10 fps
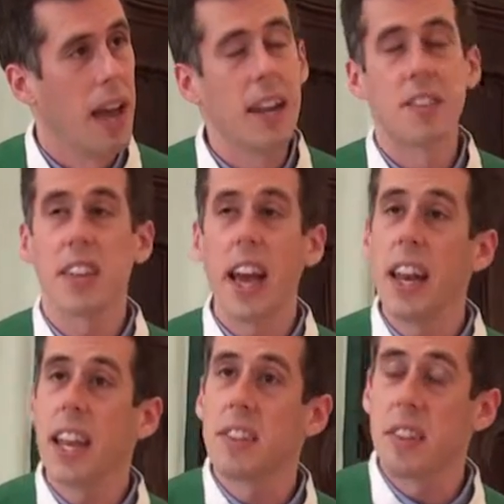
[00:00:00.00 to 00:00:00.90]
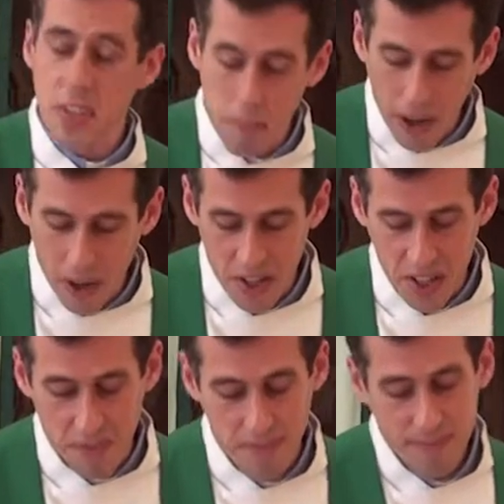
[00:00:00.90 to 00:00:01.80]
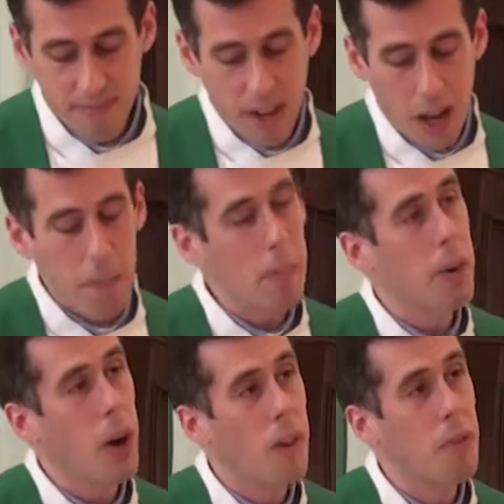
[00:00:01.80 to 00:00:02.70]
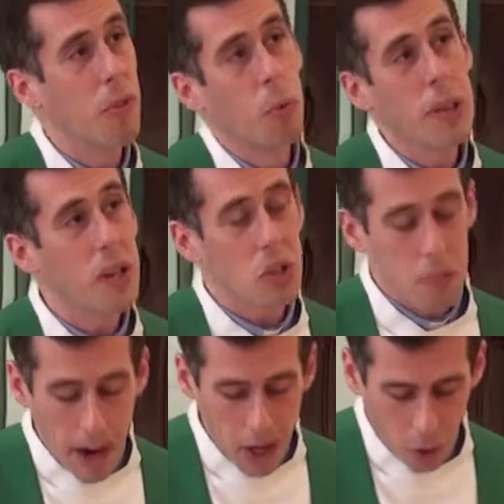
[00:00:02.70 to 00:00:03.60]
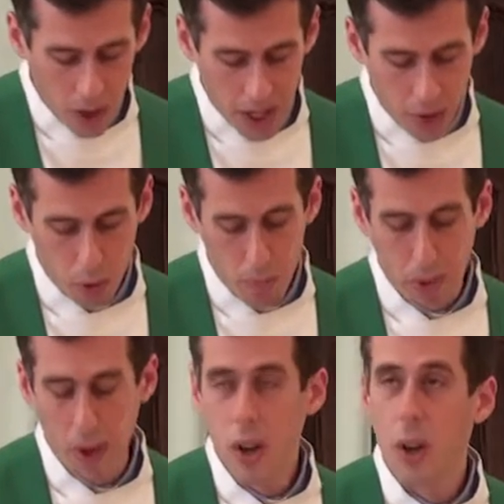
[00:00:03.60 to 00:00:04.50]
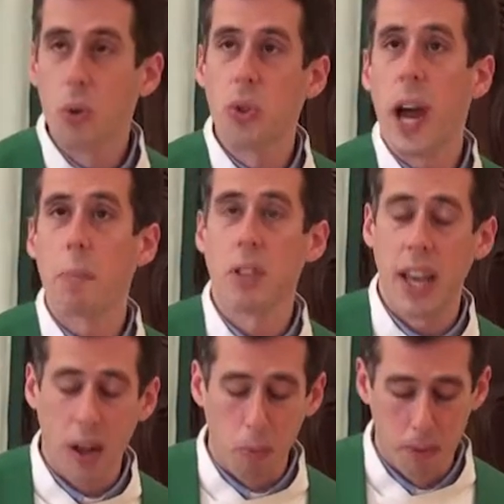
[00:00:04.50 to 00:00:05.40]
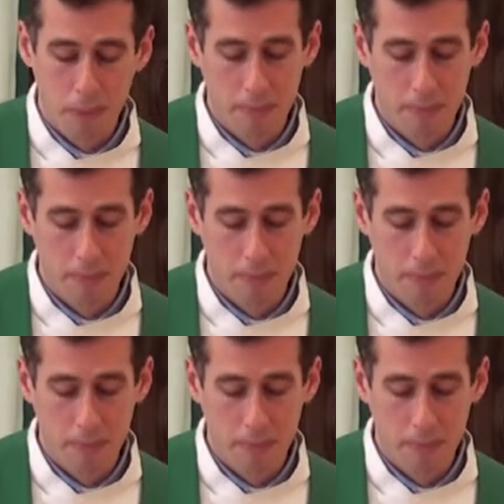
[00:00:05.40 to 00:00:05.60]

And instead, it's a Samaritan, a member of the religious minority group, who stops to help.